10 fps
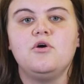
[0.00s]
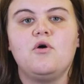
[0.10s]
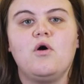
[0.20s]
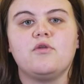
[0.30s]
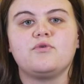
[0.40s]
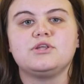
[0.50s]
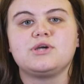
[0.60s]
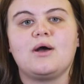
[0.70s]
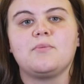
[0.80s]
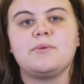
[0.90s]
all of which
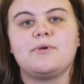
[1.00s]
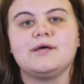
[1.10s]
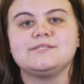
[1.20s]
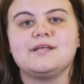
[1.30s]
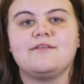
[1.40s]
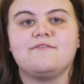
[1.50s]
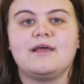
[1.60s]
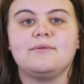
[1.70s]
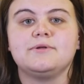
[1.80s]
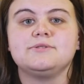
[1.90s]
I will be present and
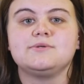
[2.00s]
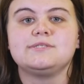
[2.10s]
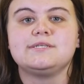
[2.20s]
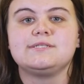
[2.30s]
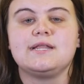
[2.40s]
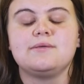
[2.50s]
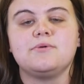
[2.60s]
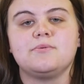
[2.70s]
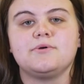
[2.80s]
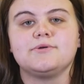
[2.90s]
available to assist any
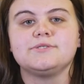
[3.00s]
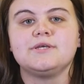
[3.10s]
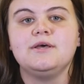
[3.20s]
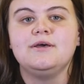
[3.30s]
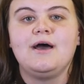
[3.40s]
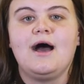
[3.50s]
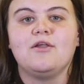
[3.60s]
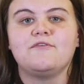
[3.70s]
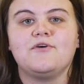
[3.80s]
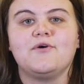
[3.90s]
pupils. I
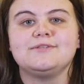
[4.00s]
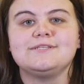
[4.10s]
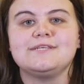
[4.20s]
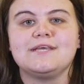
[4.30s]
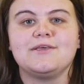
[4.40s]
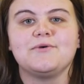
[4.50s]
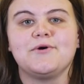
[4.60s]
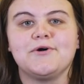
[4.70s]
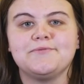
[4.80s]
look forward to seeing you all.